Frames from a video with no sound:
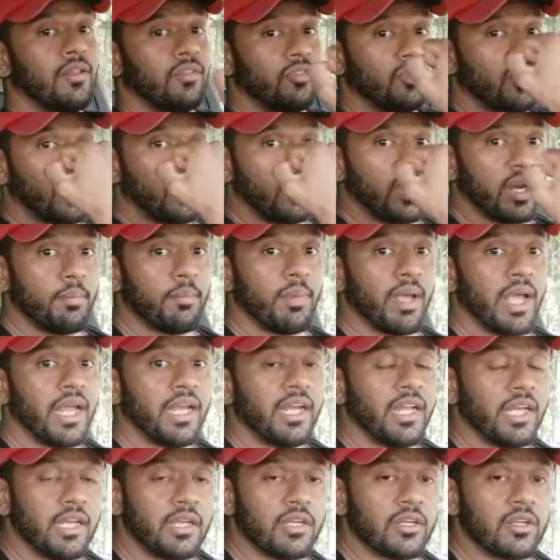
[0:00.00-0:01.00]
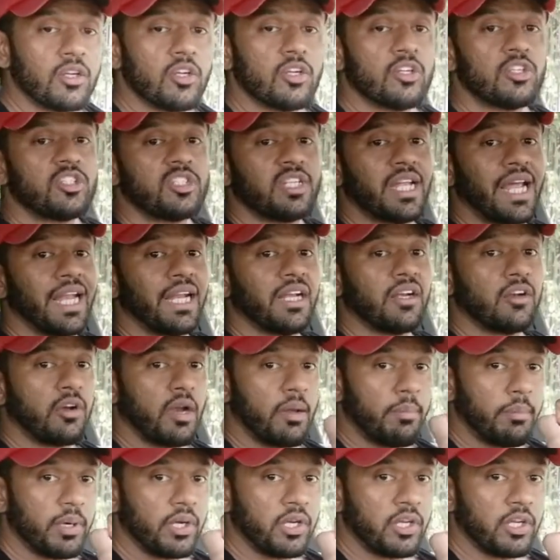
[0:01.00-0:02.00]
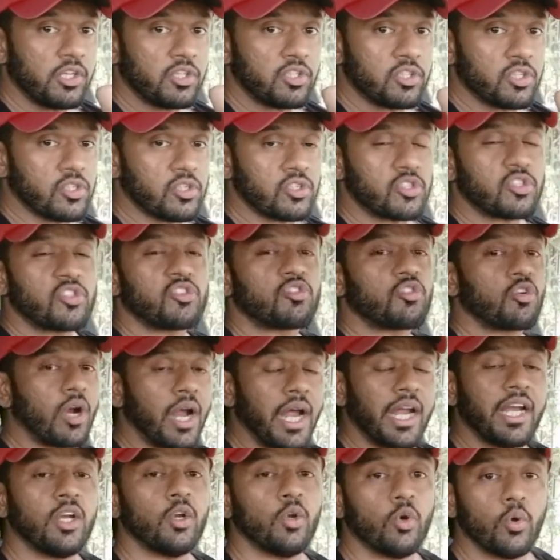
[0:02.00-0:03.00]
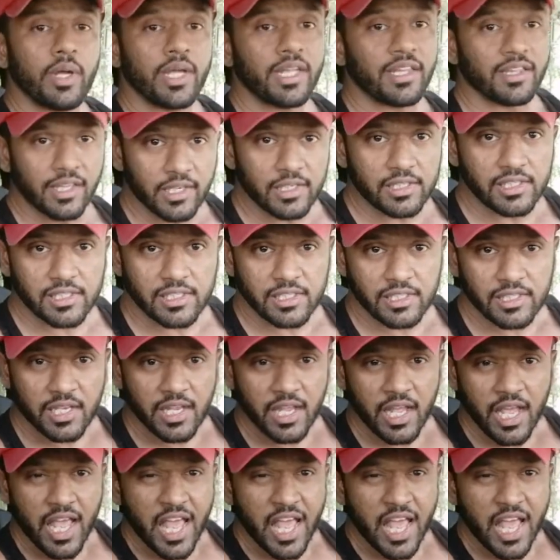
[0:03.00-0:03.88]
the remaining 10 repetitions. Try doing this.